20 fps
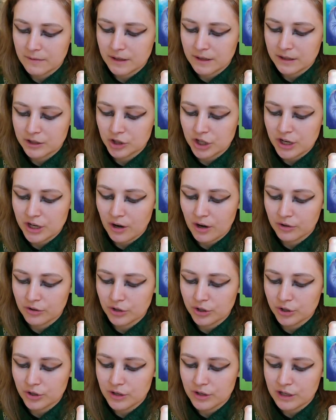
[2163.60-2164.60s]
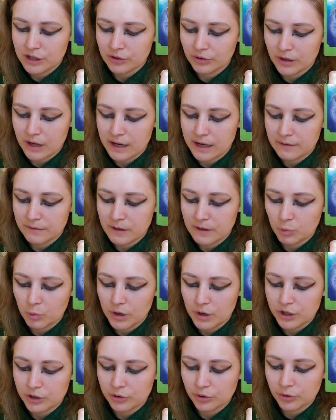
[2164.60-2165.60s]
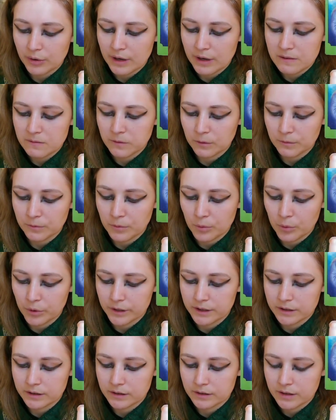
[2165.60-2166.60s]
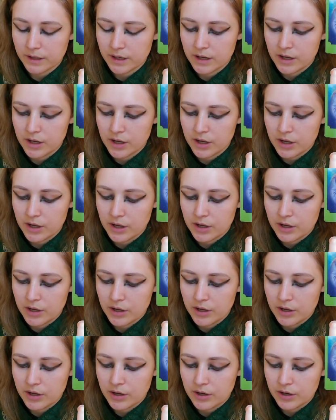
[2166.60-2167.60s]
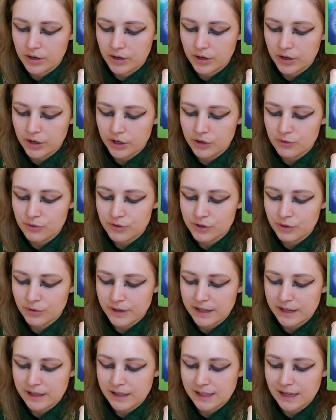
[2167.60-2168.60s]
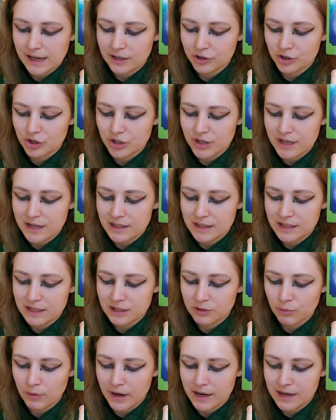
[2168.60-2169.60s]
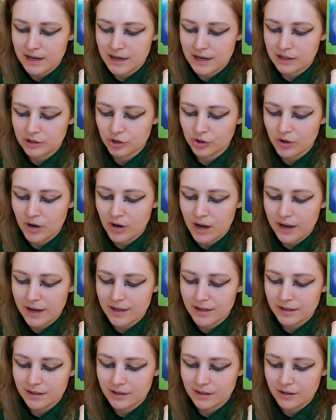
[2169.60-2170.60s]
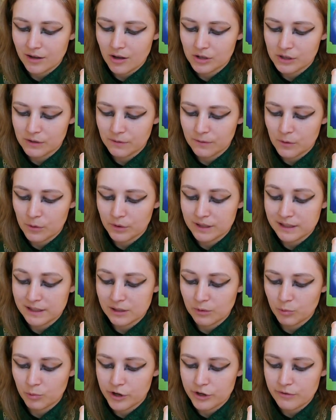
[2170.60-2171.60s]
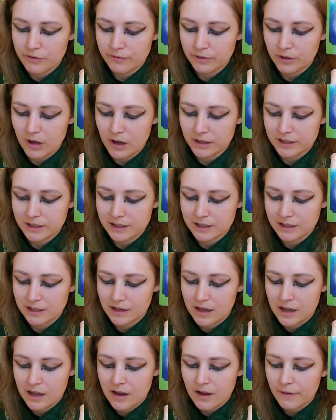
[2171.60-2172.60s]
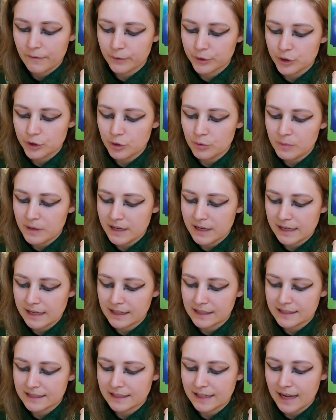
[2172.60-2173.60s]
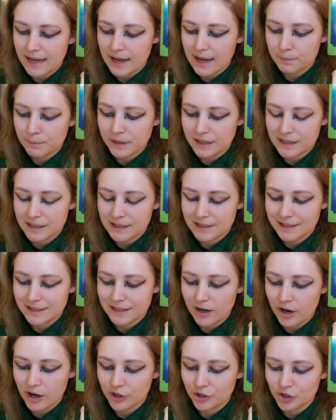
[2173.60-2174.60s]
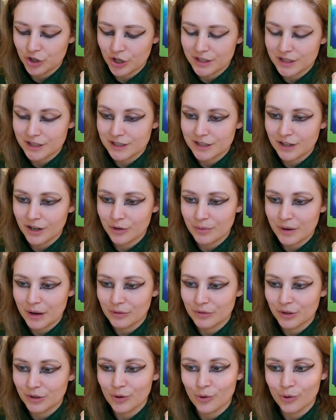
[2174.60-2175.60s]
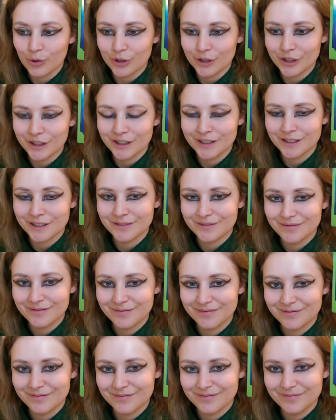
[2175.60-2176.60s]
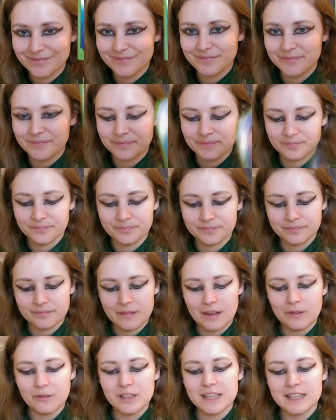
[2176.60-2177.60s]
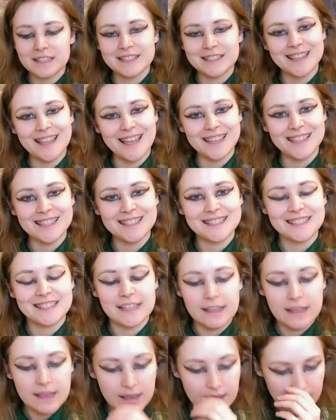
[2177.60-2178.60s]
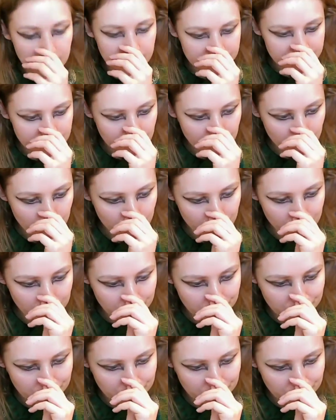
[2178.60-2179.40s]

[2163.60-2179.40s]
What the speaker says: energy on the good in your life and what you're grateful for. Use your healing energy in this way and try not to focus on what you've lost, for new beginnings and happiness are just around the corner. Well, that's nice. So